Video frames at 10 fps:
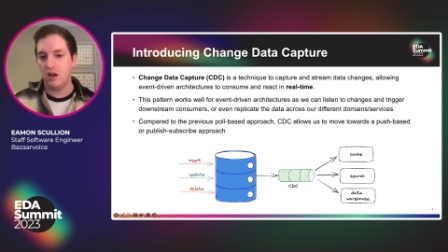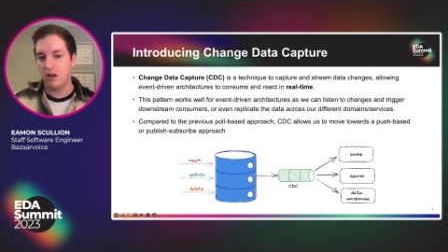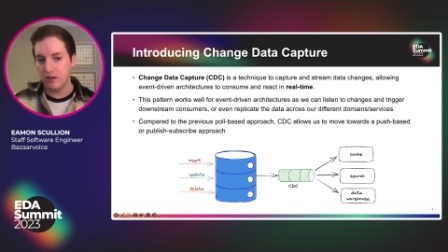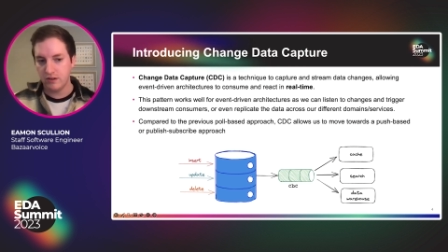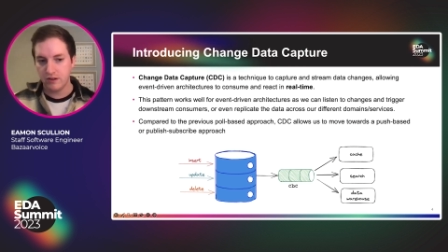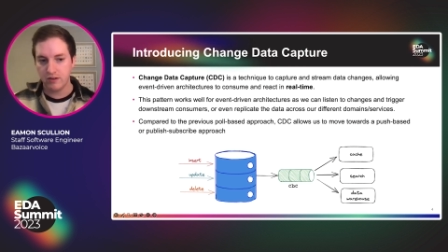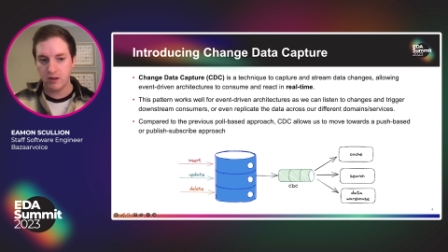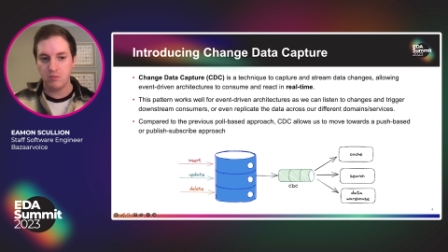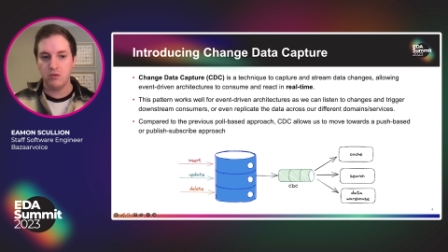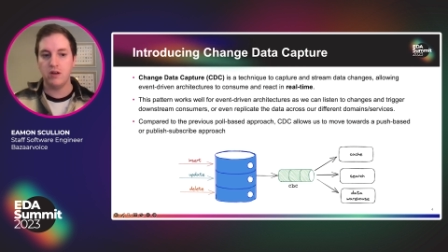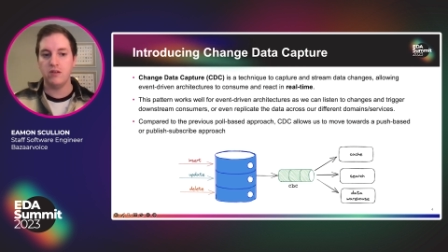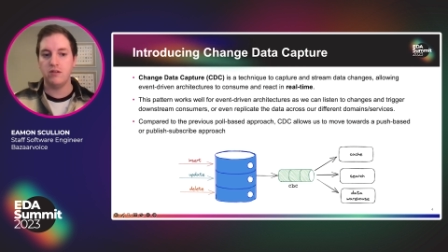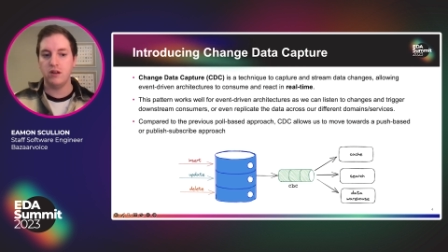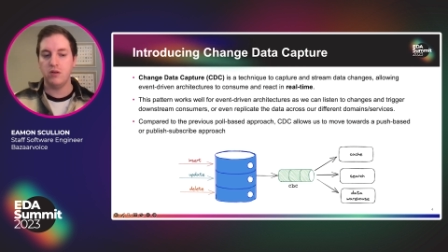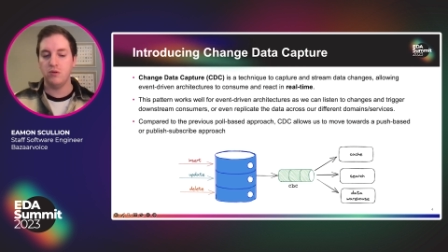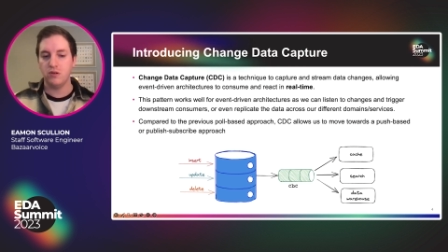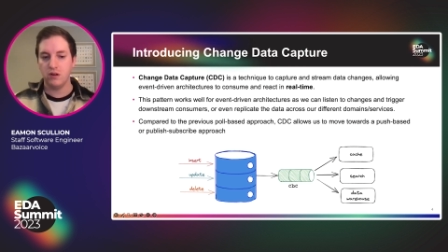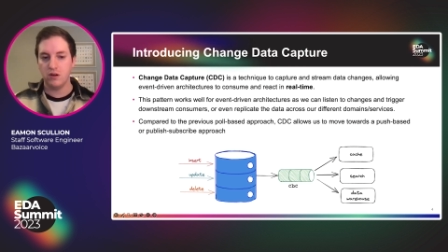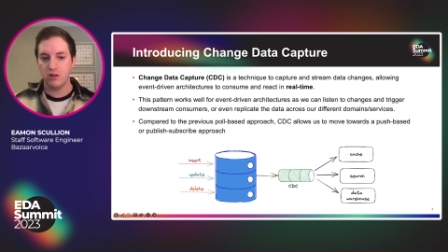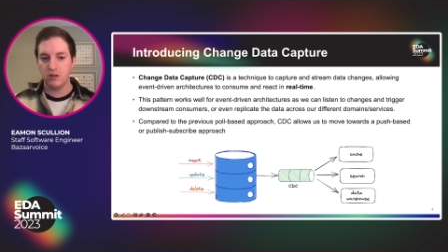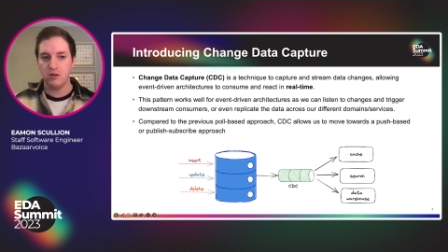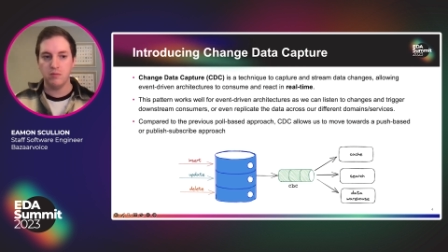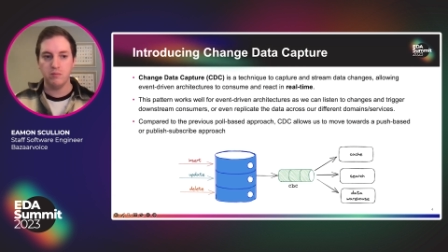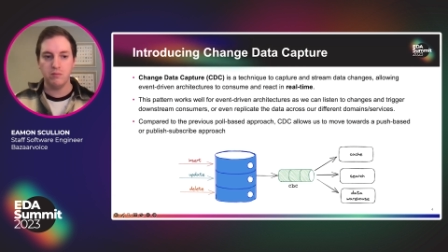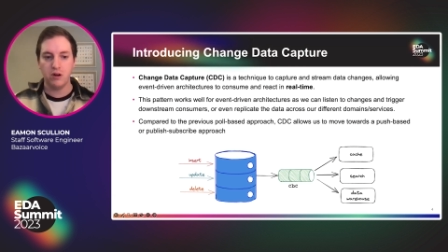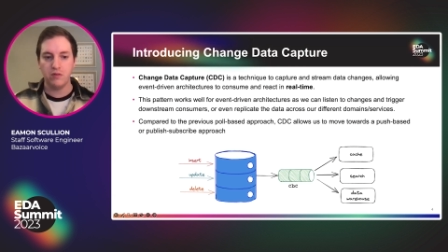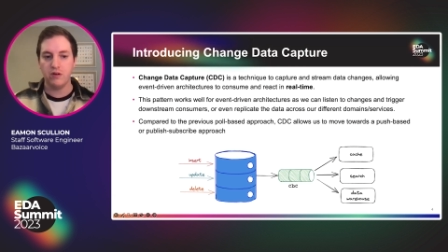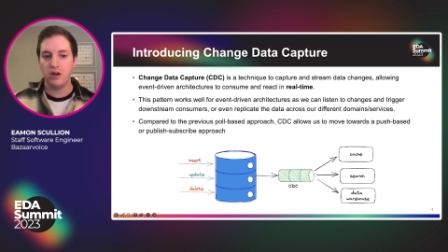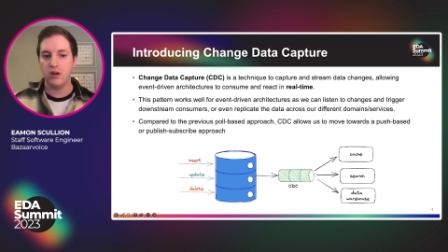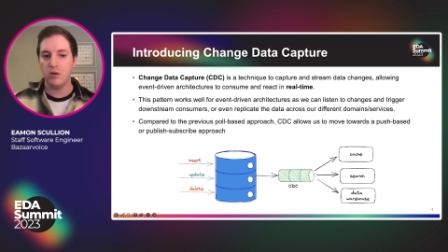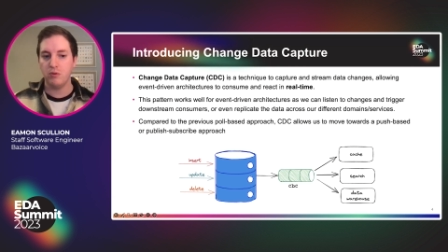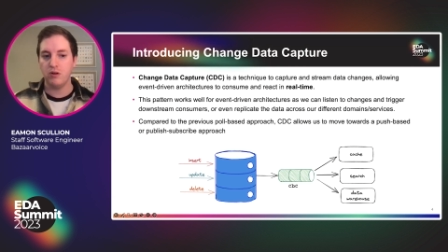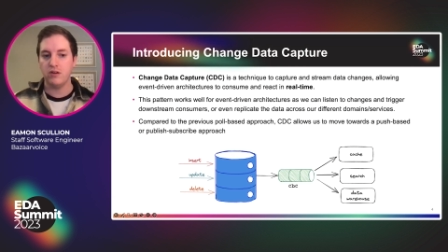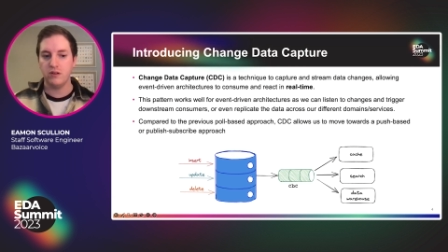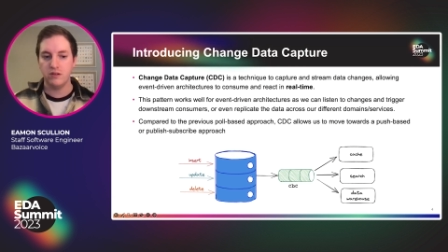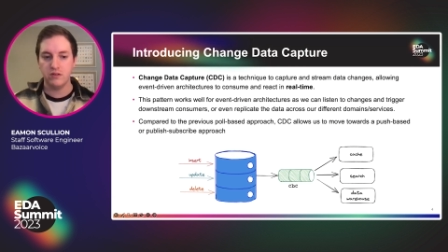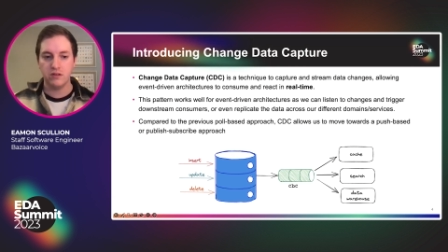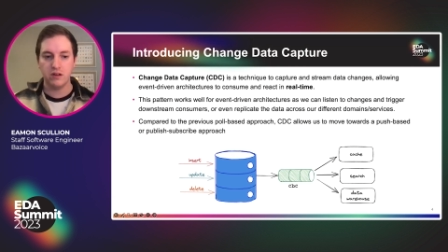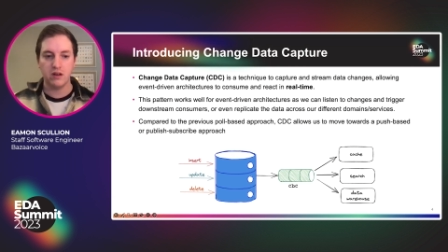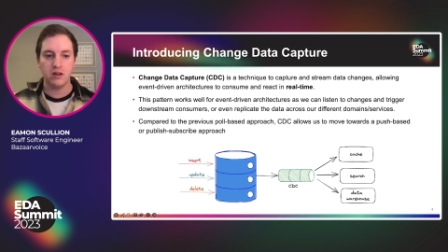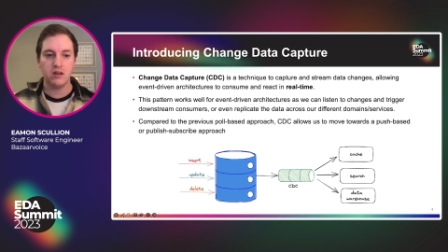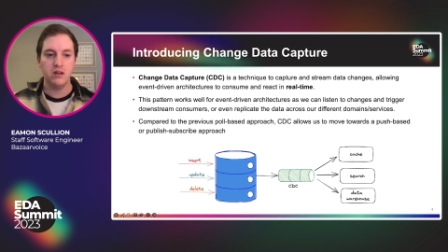In this example, we can see we're doing all the modifying operations like